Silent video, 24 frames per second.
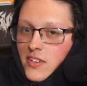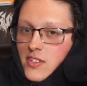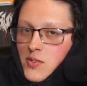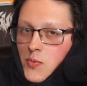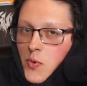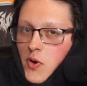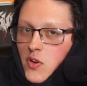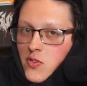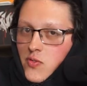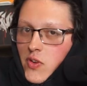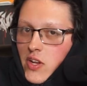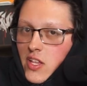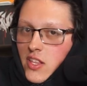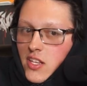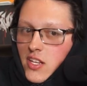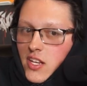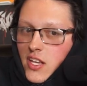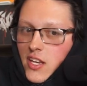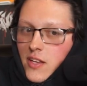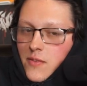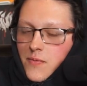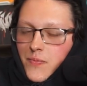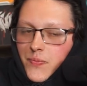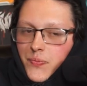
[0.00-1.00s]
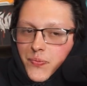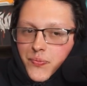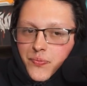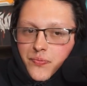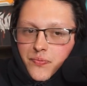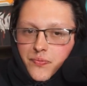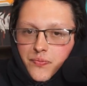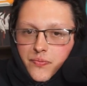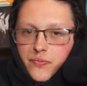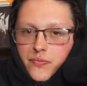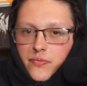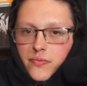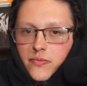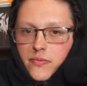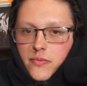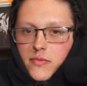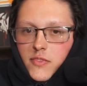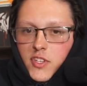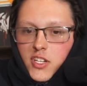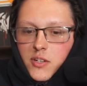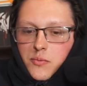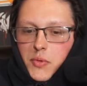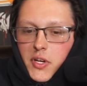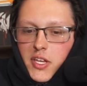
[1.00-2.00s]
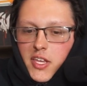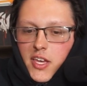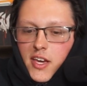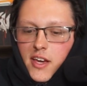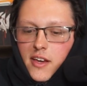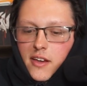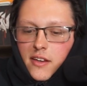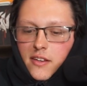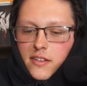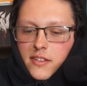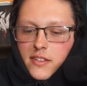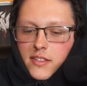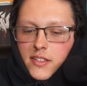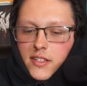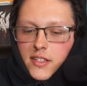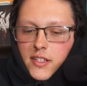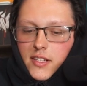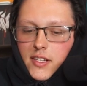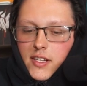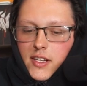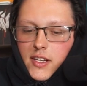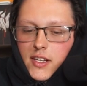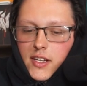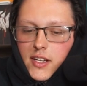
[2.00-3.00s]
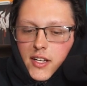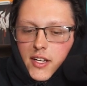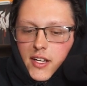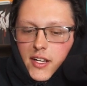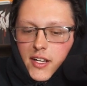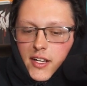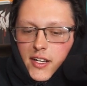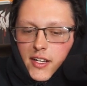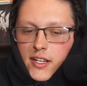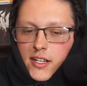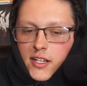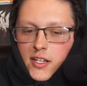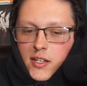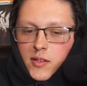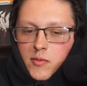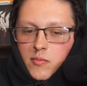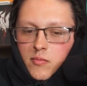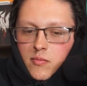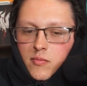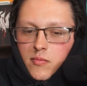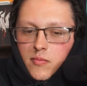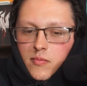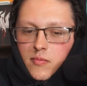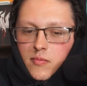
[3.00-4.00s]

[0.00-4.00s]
tomorrow's finally the day. But yeah. I'm